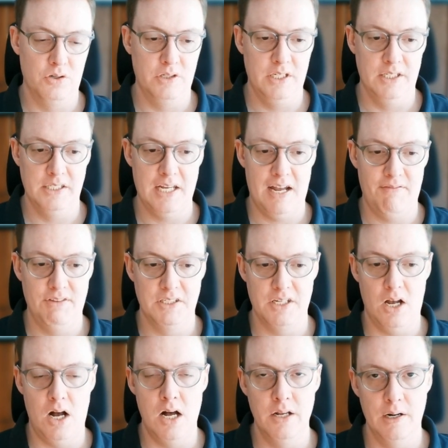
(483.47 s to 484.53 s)
does have this
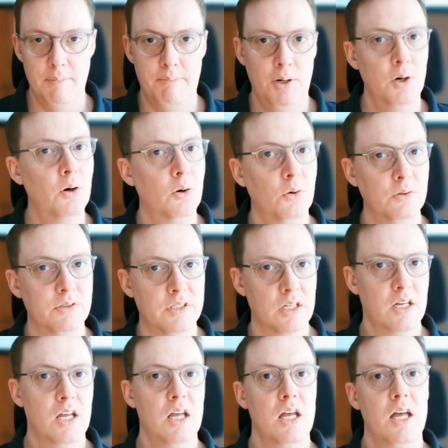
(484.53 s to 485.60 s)
unopposed
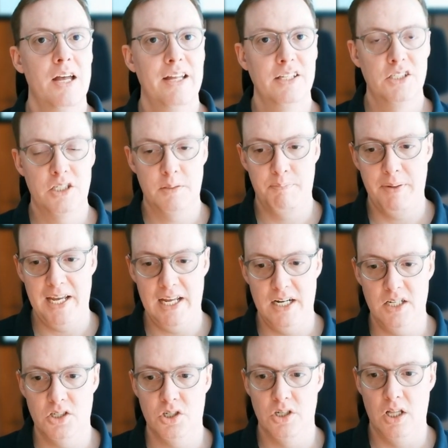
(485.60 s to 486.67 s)

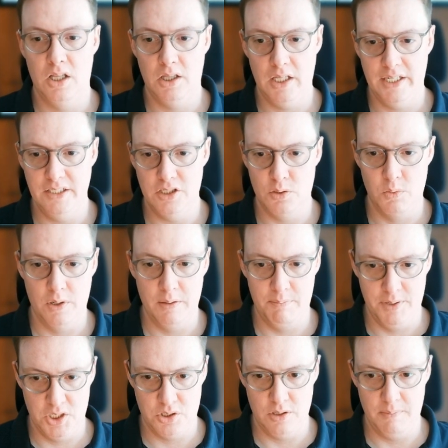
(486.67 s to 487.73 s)
Spanish light squared
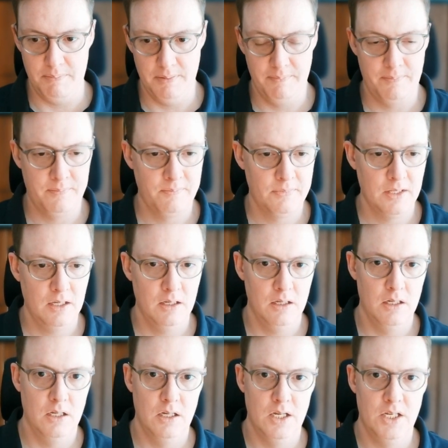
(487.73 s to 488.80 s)
bishop.
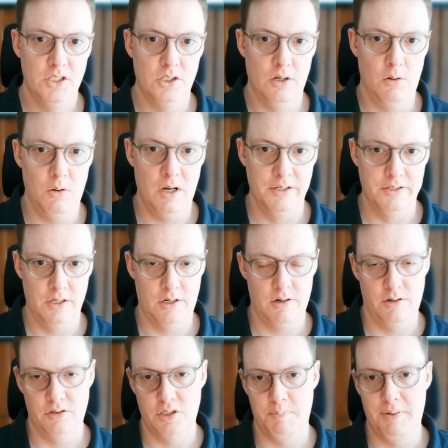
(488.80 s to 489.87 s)
So
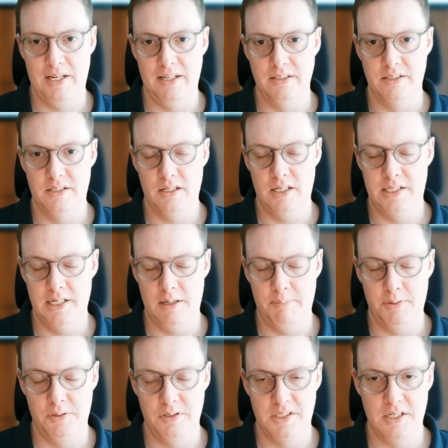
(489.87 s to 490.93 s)
Unzicker spends a
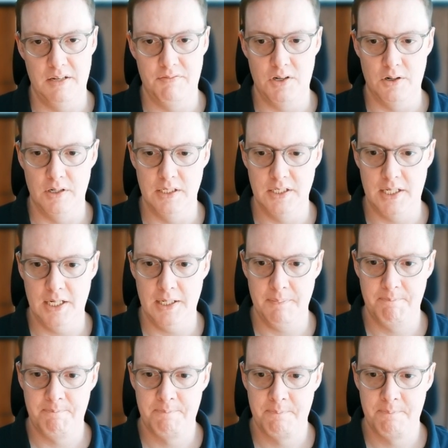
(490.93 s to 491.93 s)
tempo to safeguard his king.